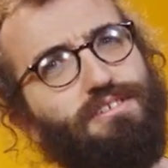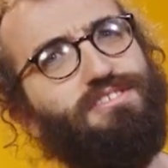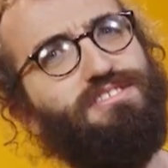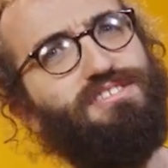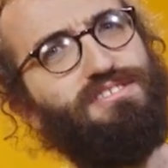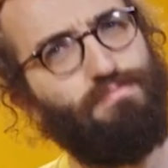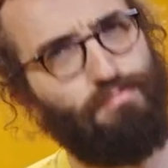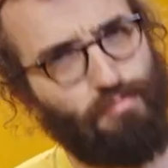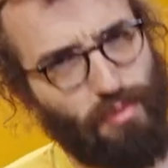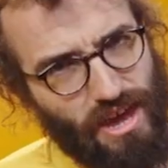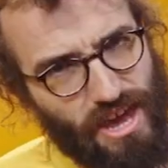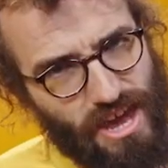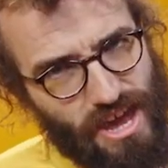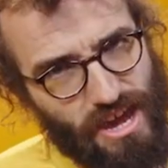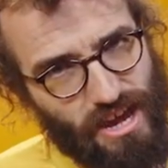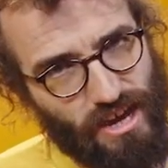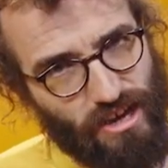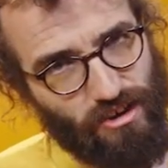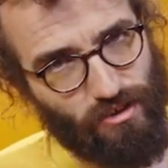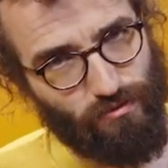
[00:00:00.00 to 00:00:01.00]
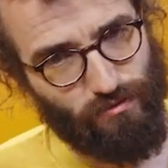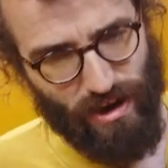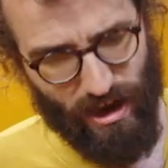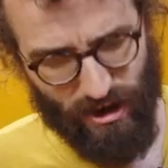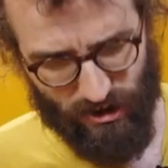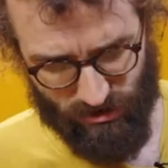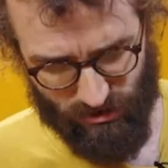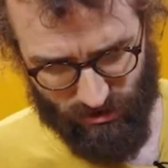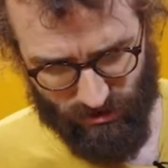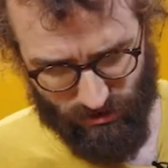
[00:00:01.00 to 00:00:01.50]
speed of
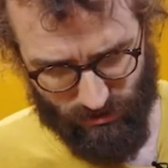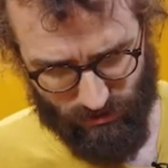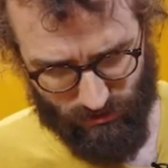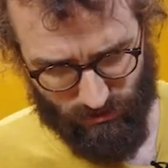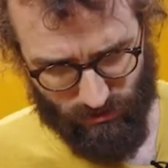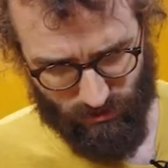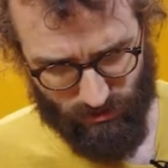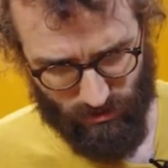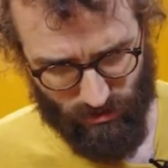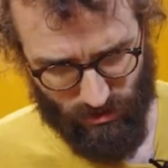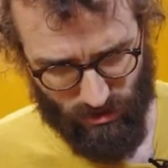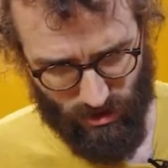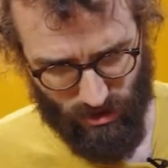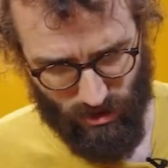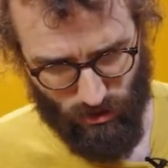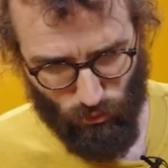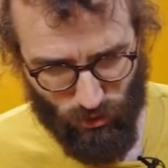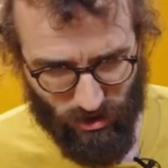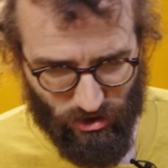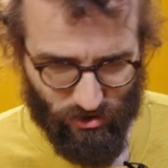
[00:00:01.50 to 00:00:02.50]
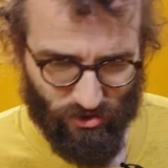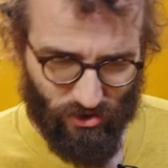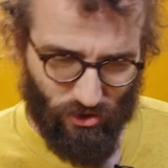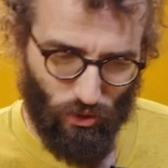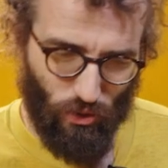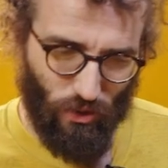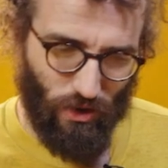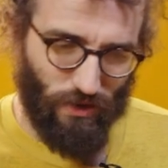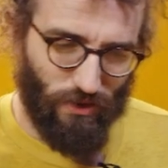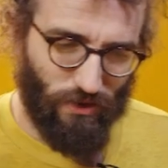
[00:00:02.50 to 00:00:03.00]
light? We just
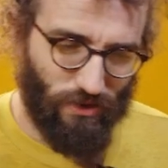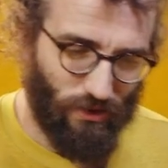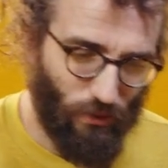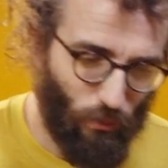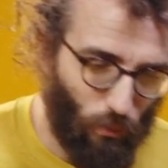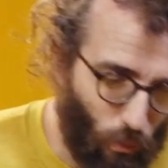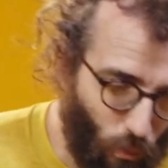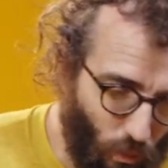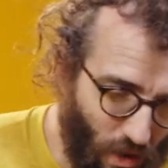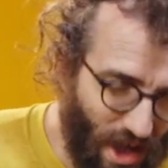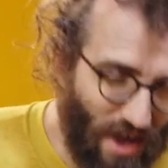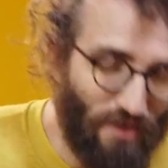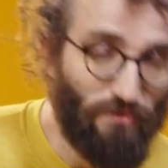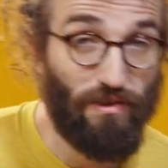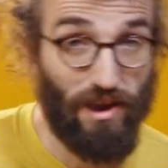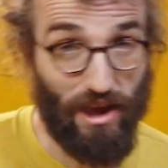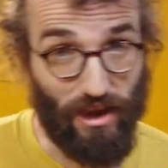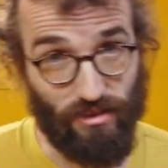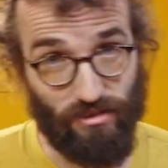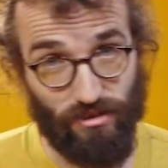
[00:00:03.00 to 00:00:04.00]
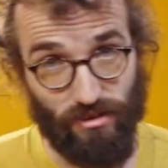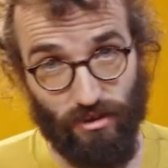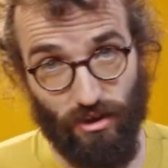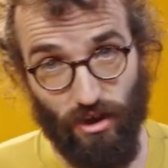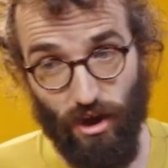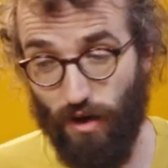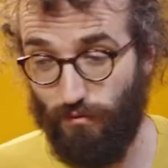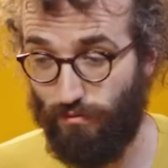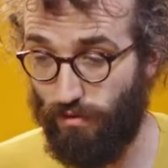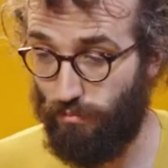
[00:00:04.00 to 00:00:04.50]
know the wavelength
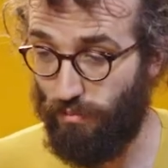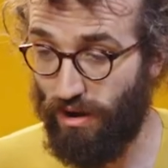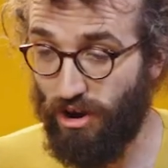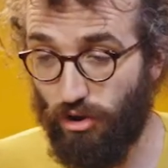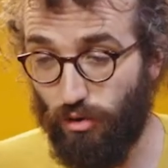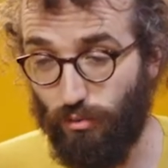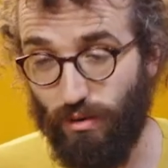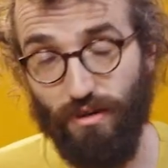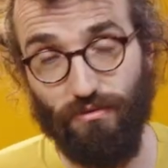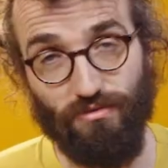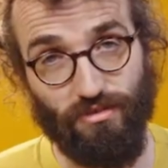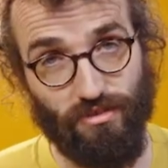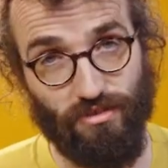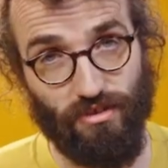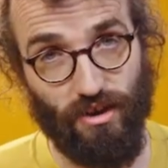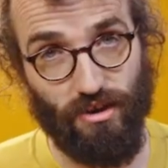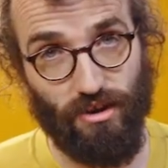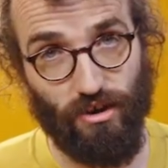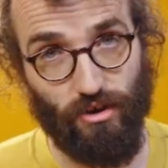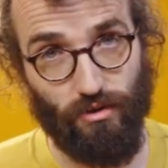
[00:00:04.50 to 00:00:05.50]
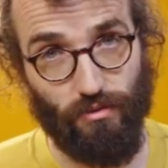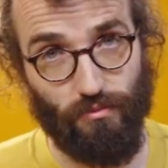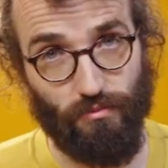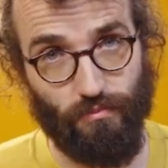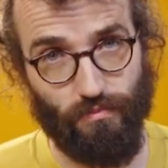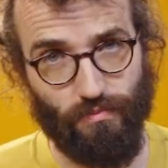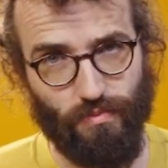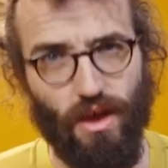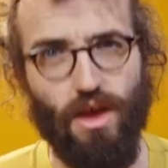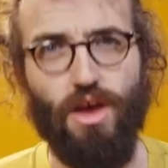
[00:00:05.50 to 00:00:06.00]
of our microwaves inside here.
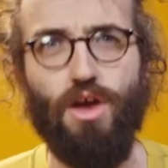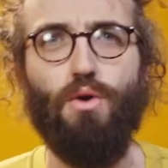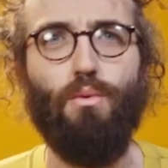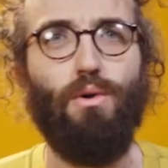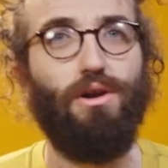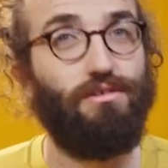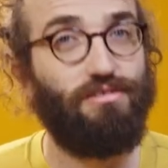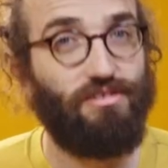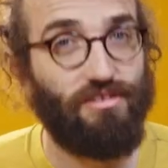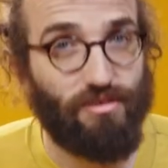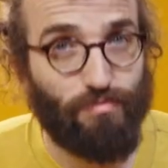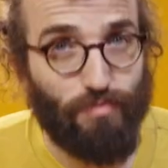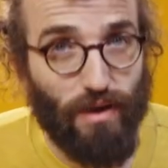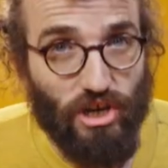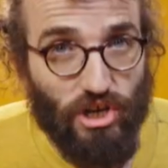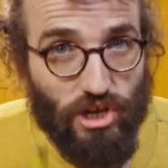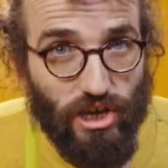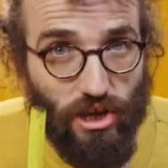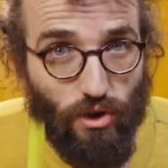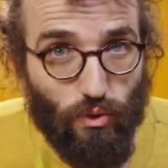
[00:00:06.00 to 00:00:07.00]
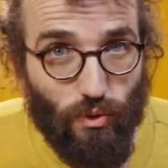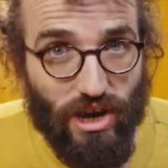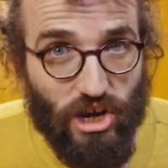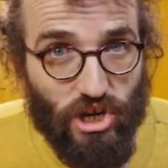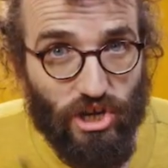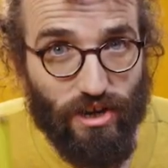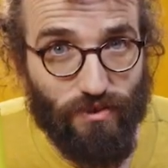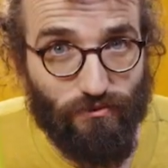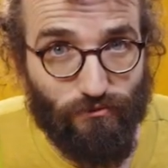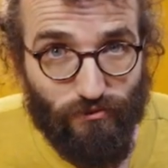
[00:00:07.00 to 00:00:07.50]
Well, there's a special
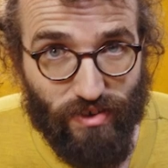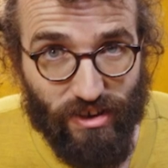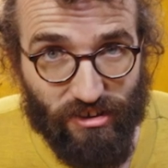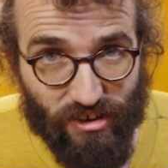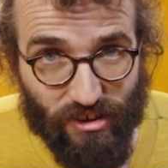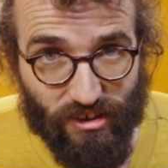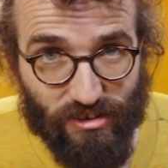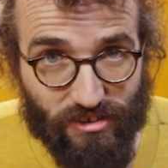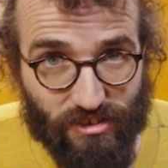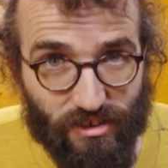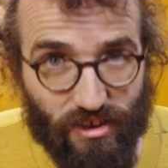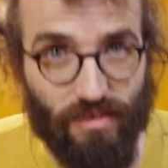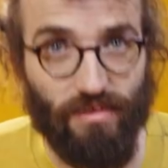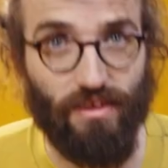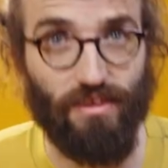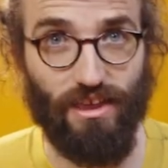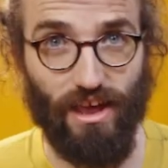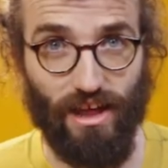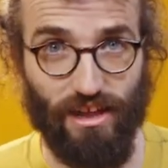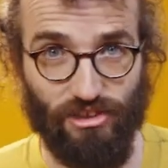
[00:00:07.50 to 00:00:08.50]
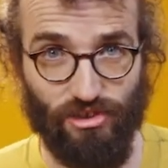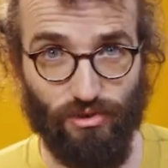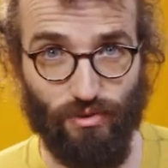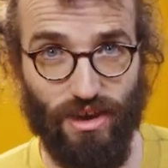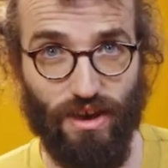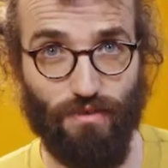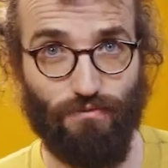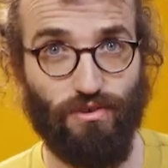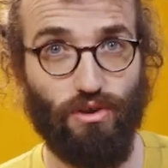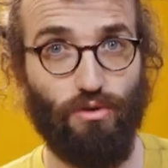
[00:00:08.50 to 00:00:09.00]
equation in physics that tells you
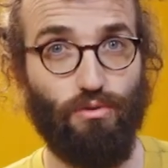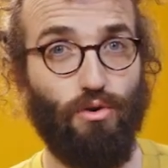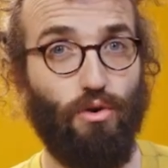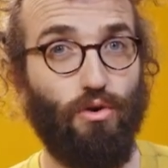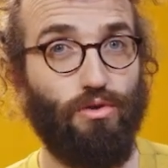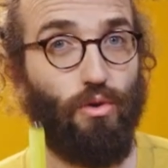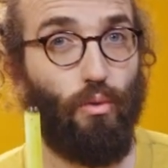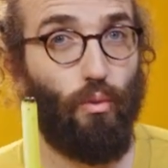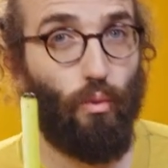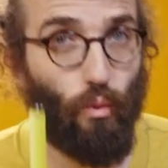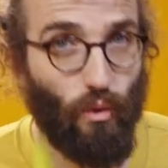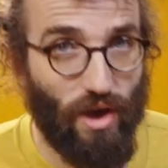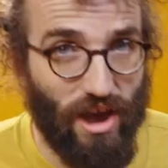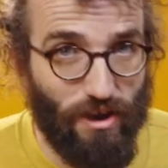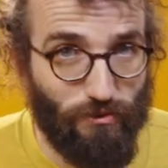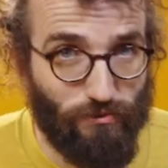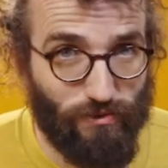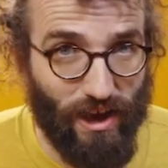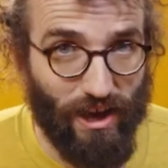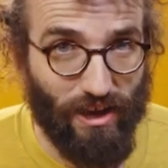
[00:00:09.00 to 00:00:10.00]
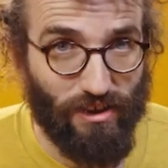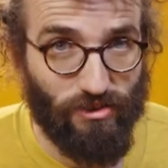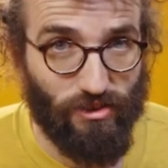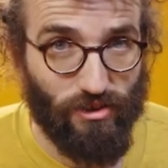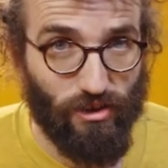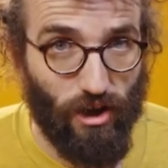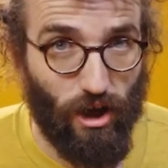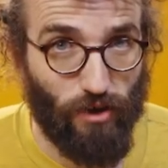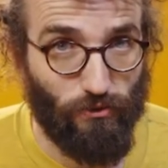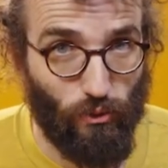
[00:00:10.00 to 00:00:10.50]
if you know the
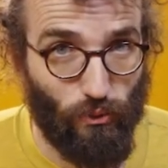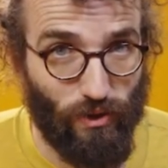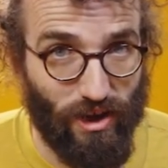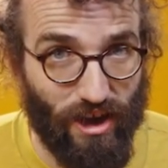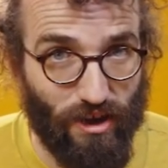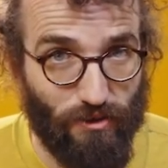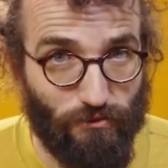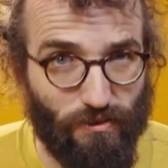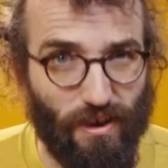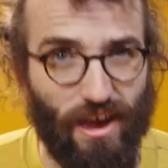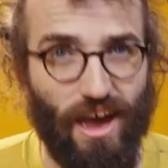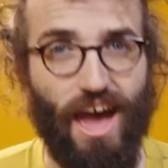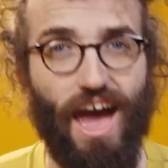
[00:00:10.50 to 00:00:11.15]
wavelength of a wave